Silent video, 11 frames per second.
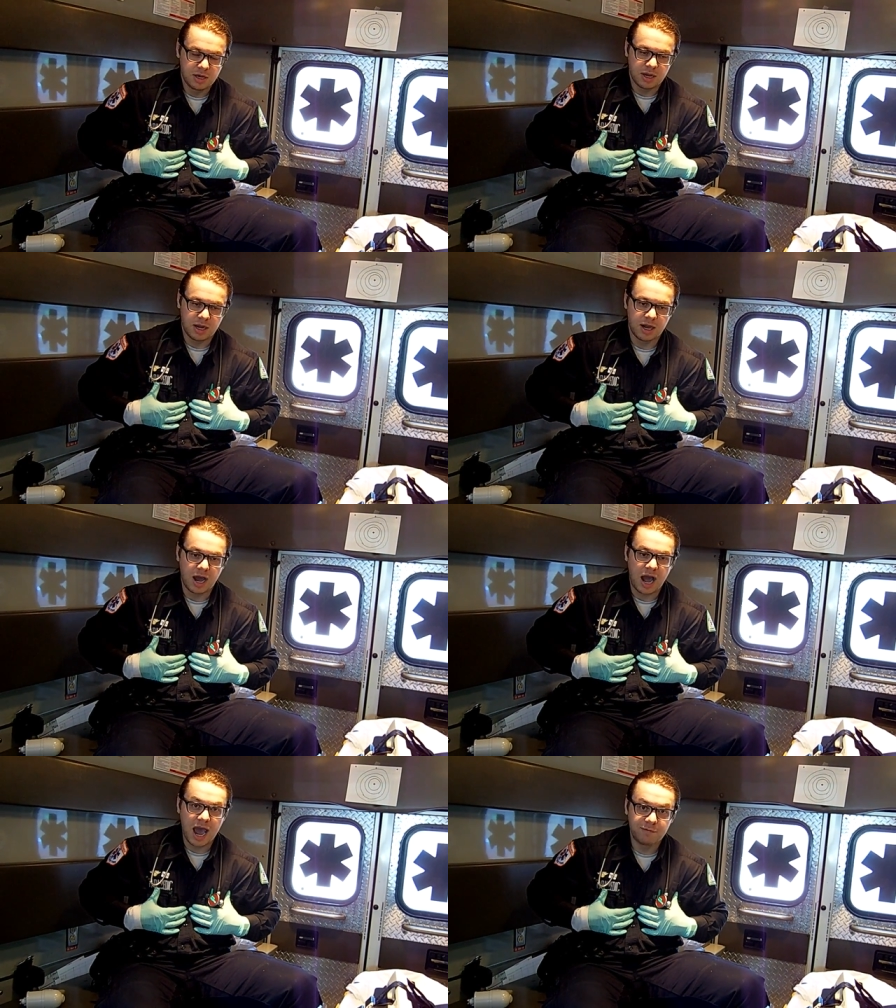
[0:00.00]
I
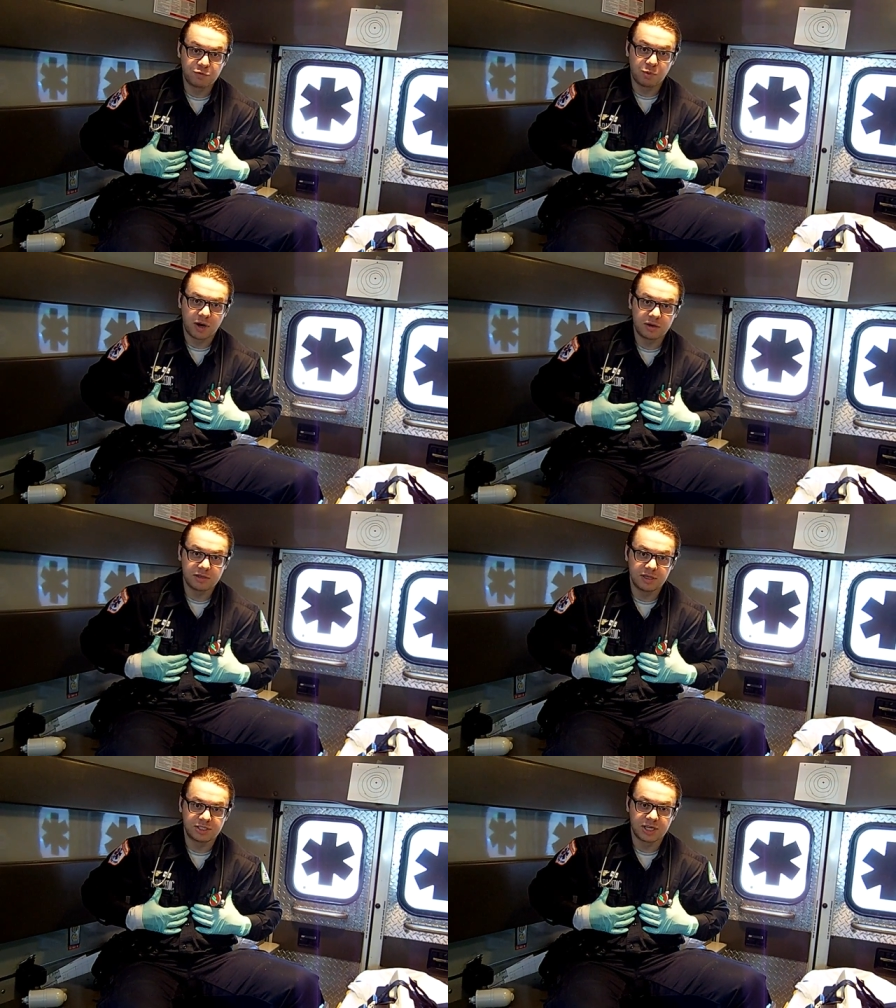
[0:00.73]
have to monitor
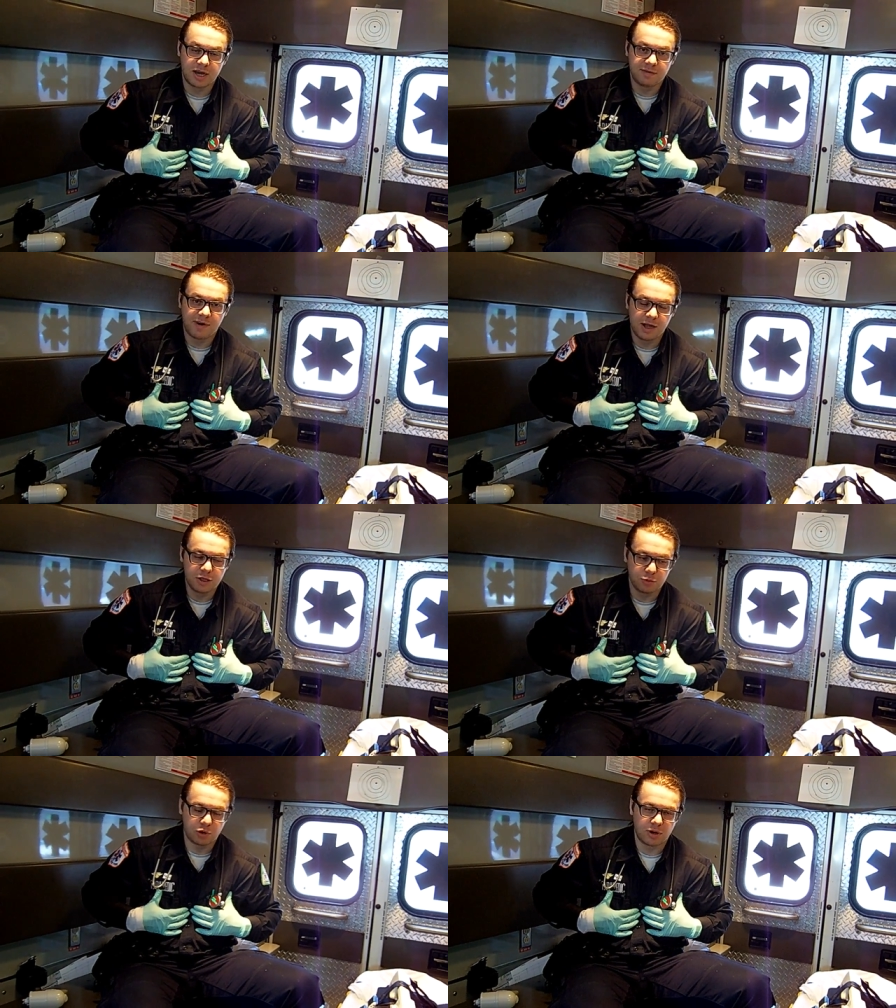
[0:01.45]
the tidal
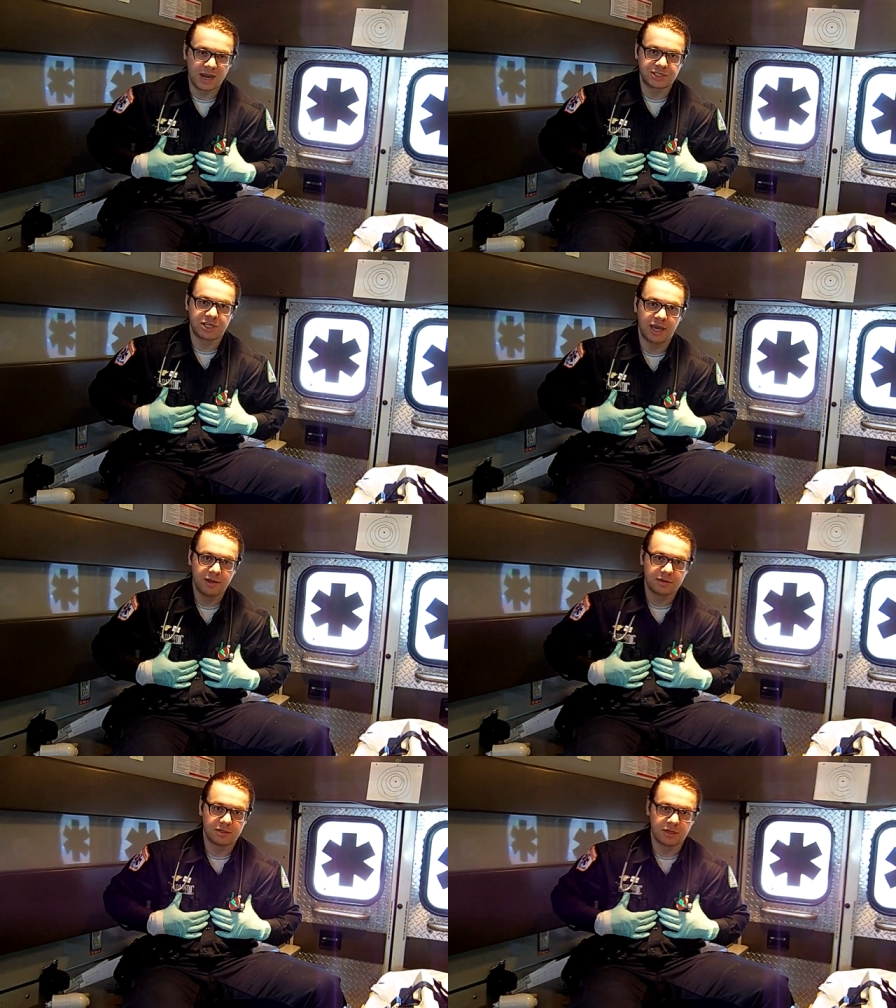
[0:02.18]
volume, or
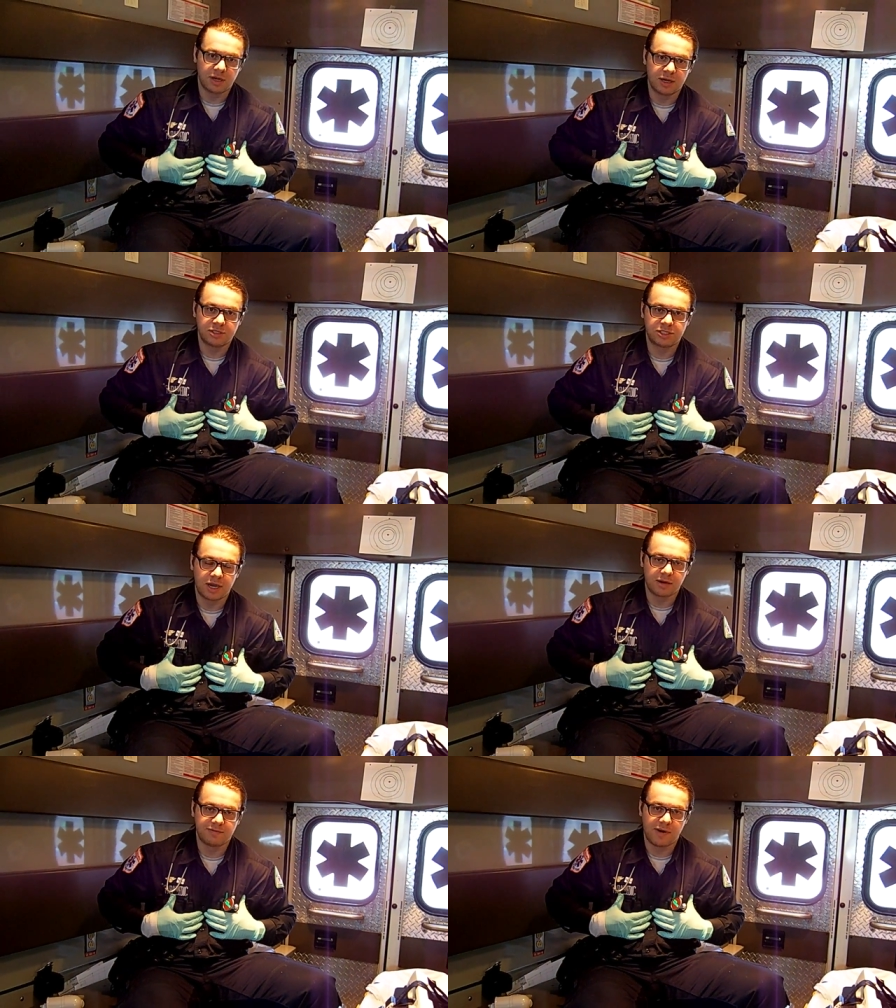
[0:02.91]
exhaled
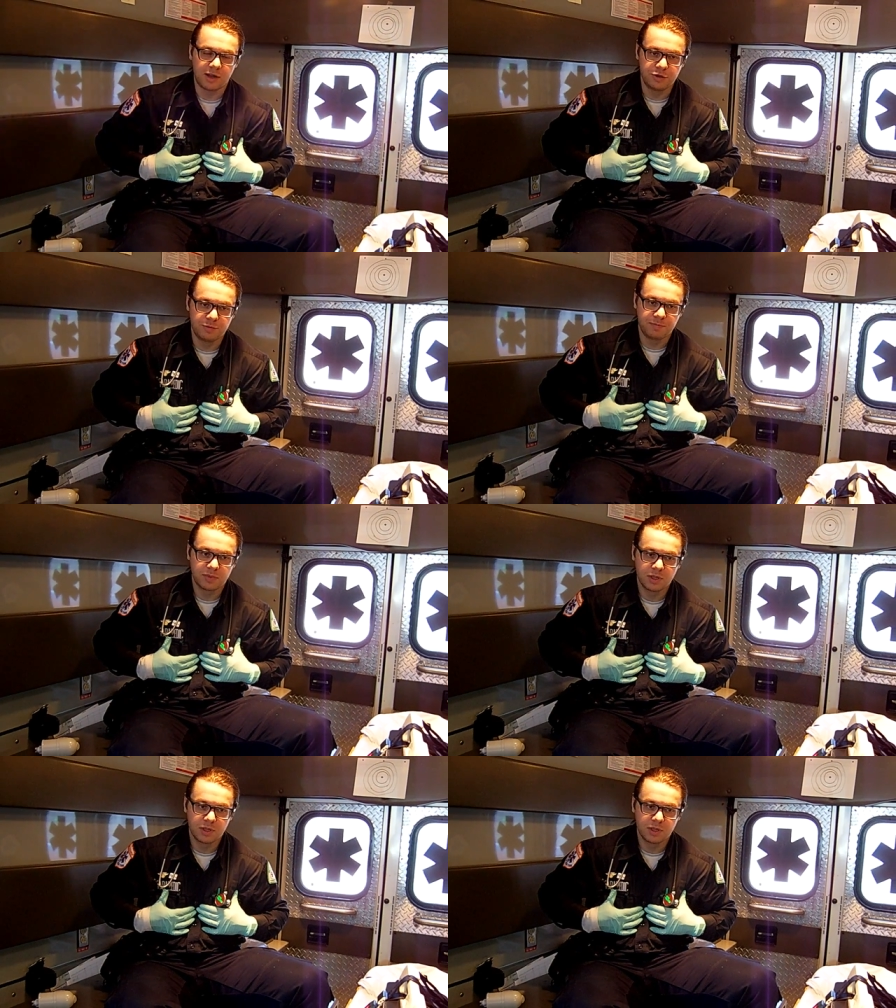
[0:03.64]
tidal volume,